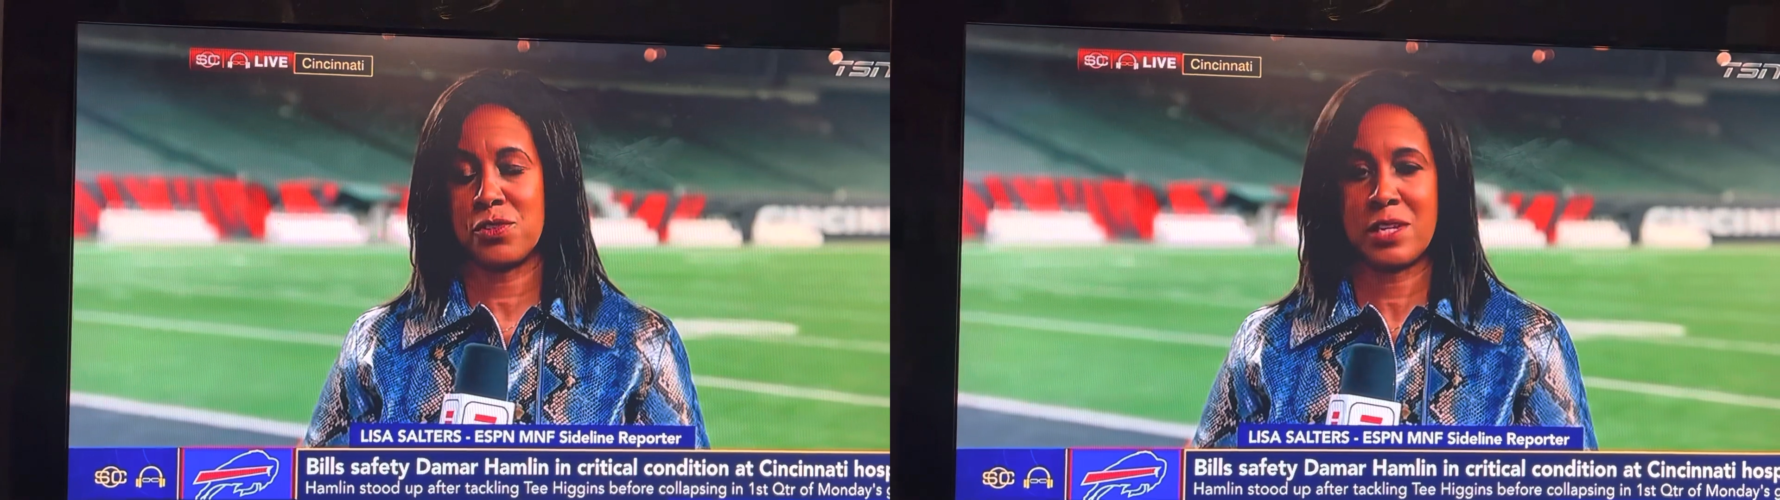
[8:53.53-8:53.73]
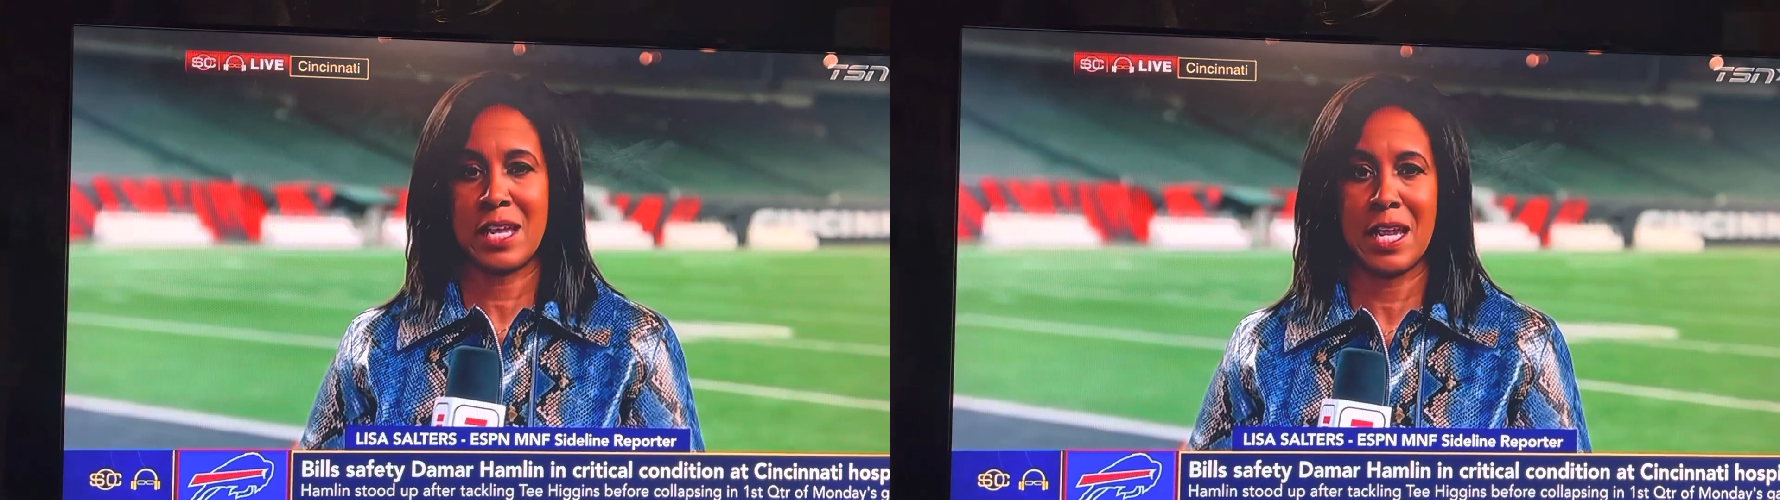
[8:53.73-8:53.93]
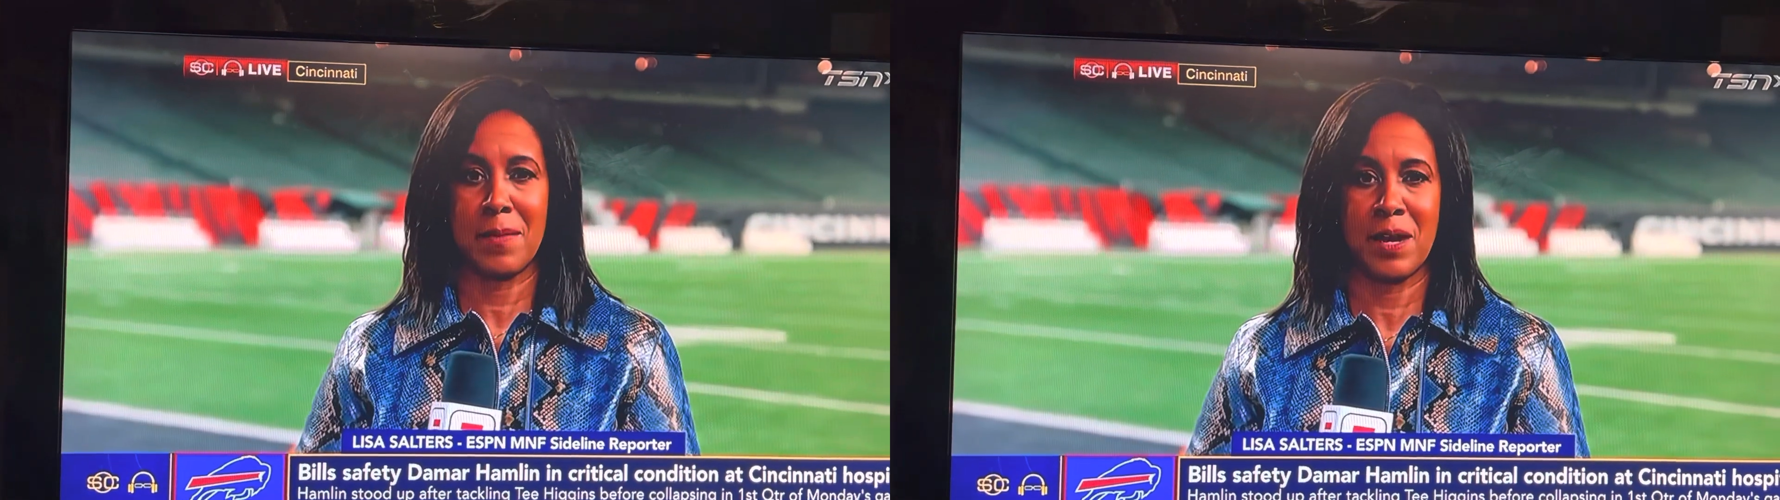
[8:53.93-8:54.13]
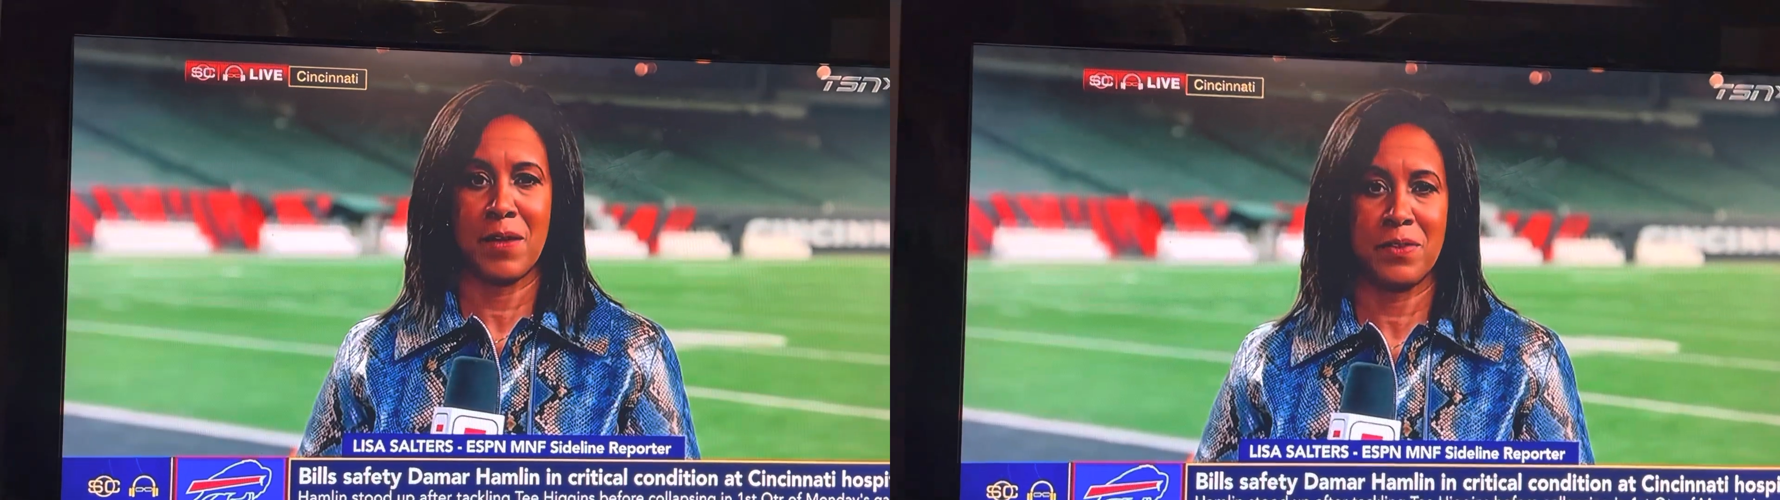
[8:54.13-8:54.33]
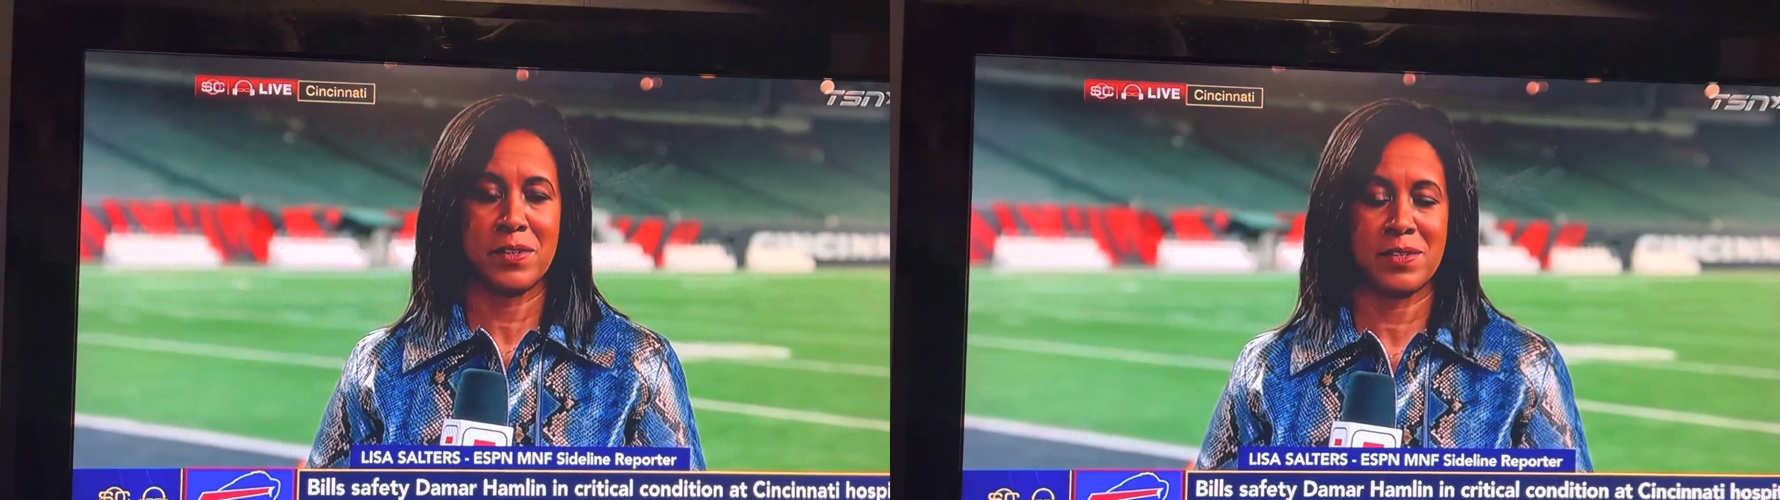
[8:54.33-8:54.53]
thinking about
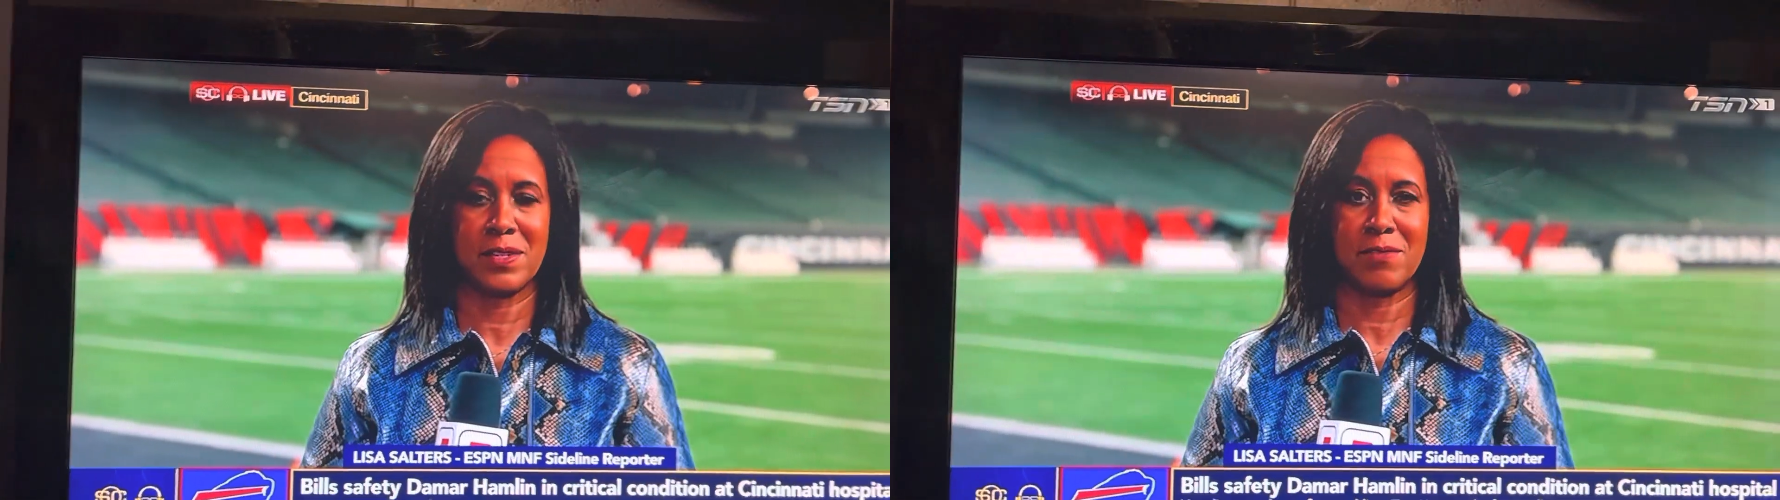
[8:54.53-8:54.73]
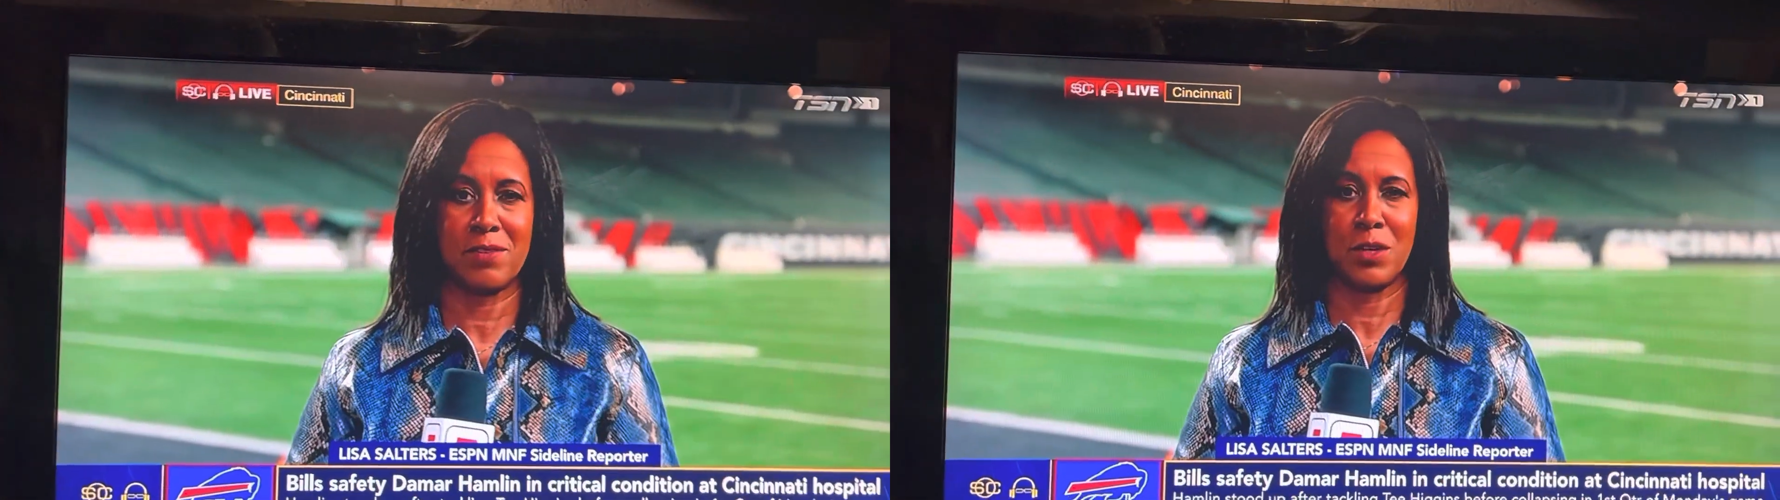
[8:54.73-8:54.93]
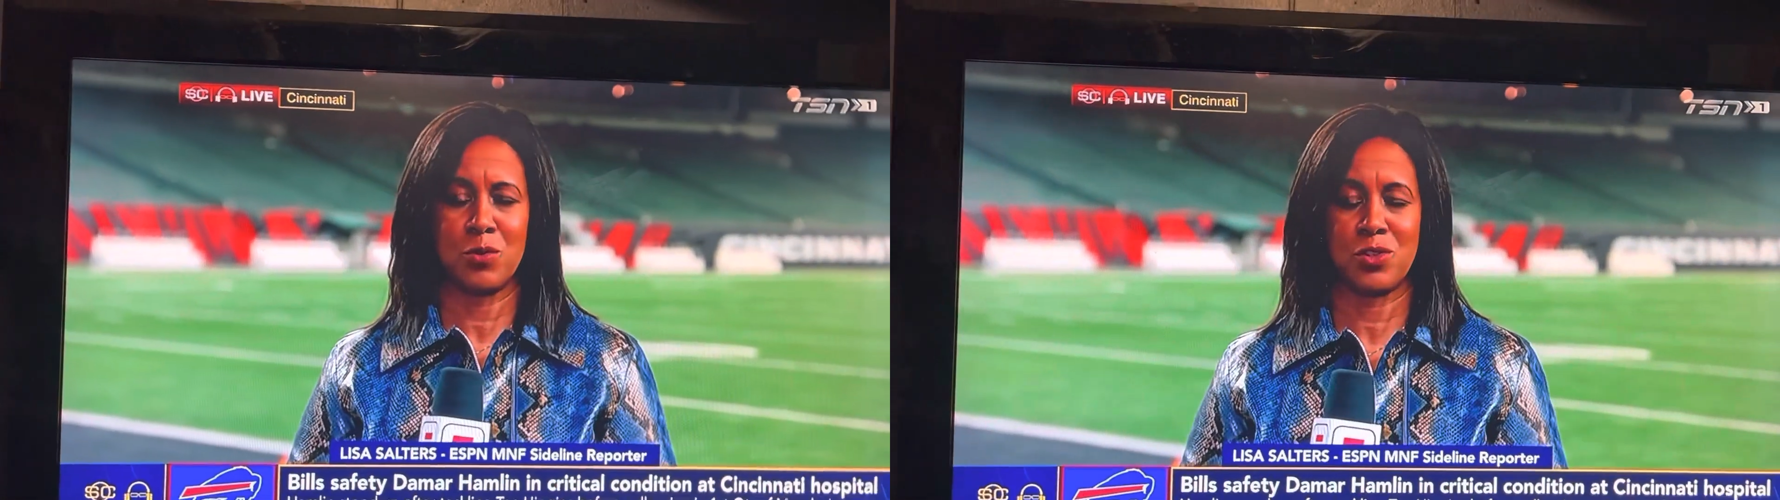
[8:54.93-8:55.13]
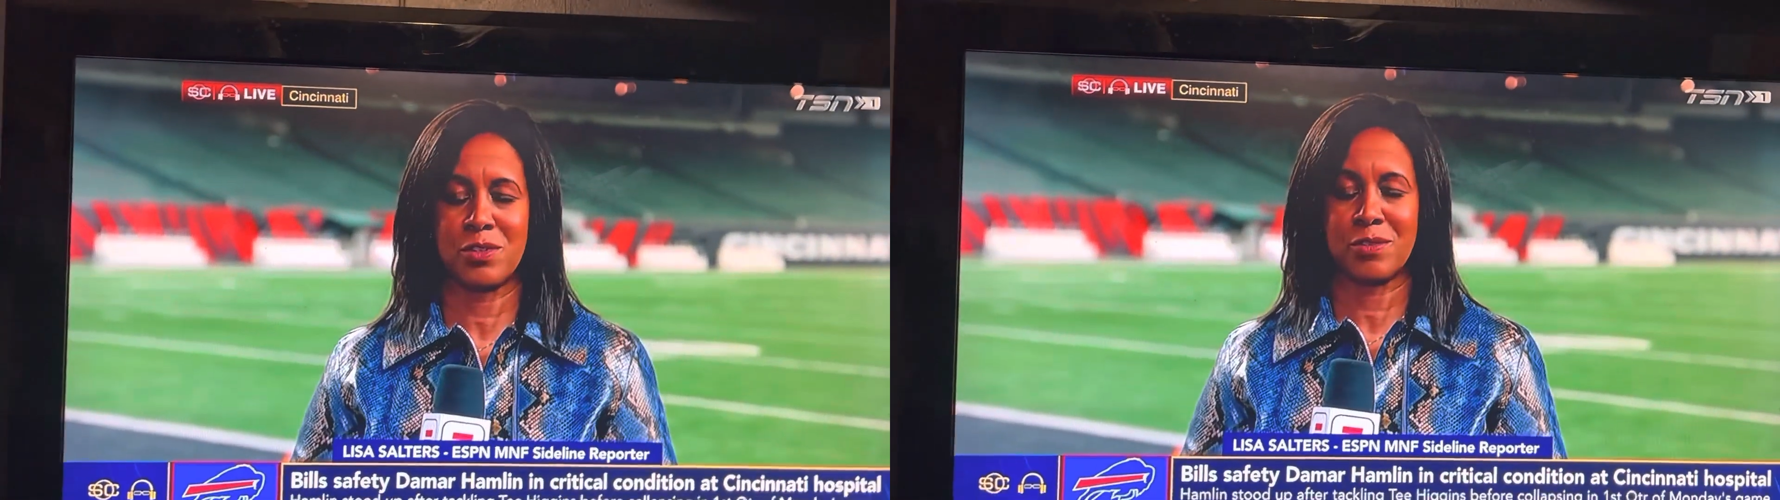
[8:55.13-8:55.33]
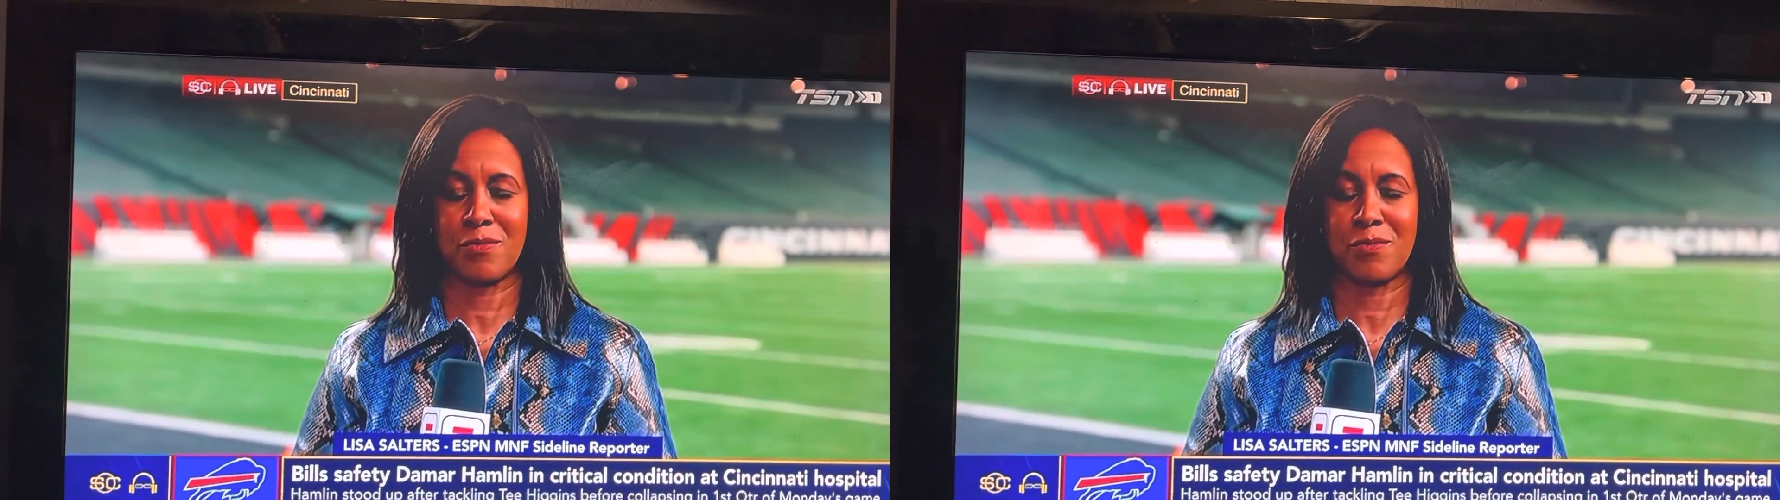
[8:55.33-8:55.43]
this that you know it was just